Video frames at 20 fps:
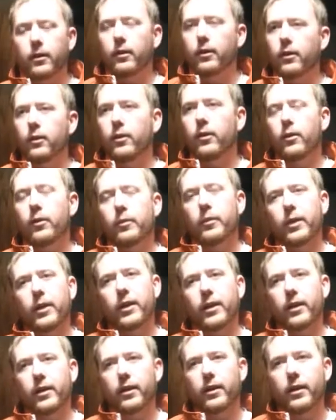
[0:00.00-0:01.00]
Oh,
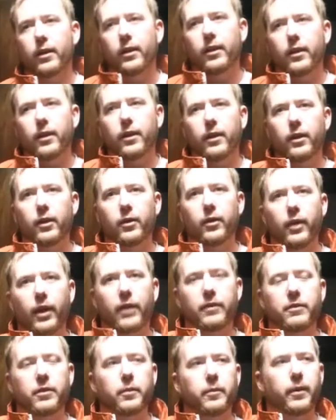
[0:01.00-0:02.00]
man. It would
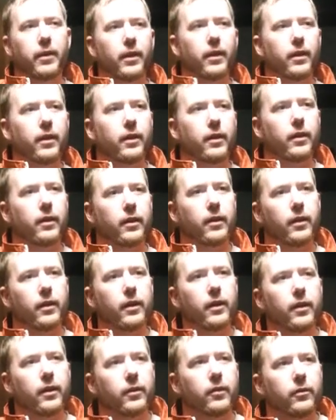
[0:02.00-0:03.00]
have to be
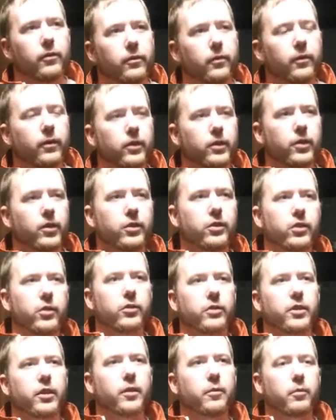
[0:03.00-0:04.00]
if she
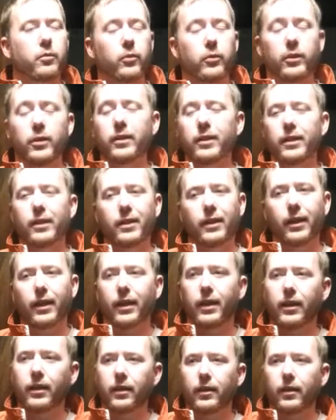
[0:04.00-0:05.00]
shows up really
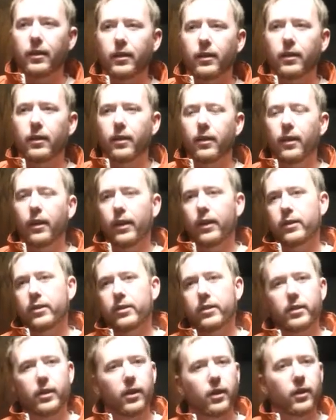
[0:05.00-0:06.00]
late and
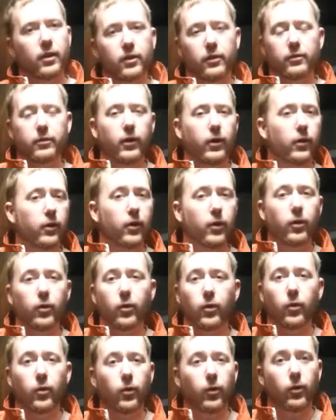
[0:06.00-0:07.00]
she's on her phone the
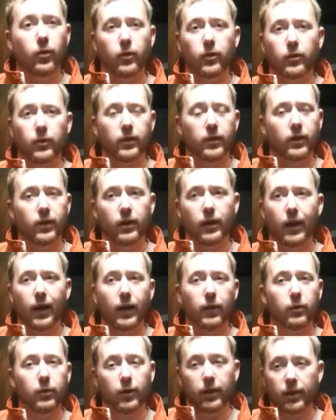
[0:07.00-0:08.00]
whole dinner.
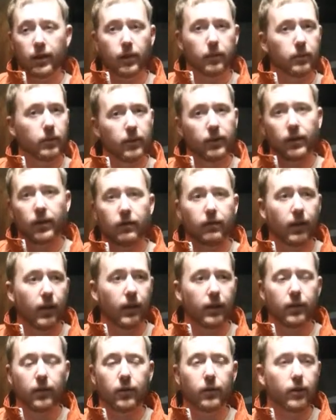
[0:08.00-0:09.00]
I will get up and leave.
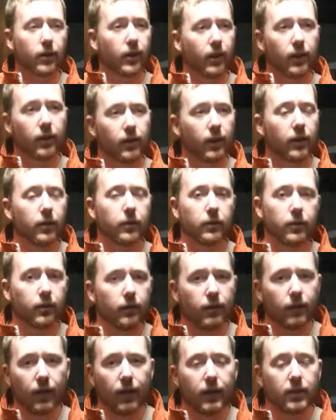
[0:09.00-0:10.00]
I don't care. That
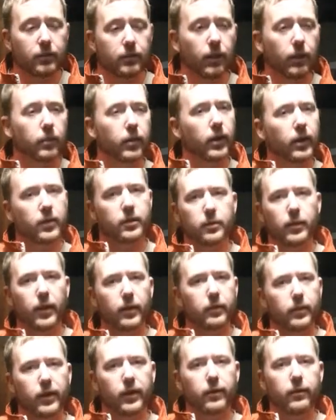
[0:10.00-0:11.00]
That is my biggest
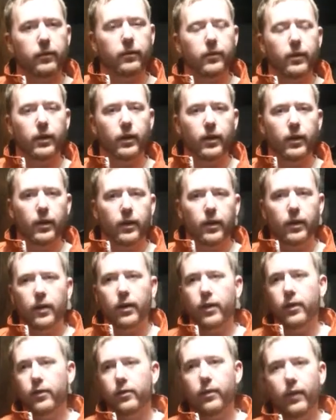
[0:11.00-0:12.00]
pet peeve
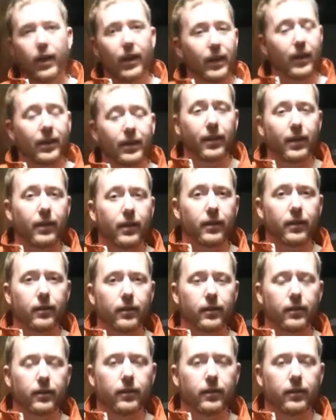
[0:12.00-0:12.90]
of any date.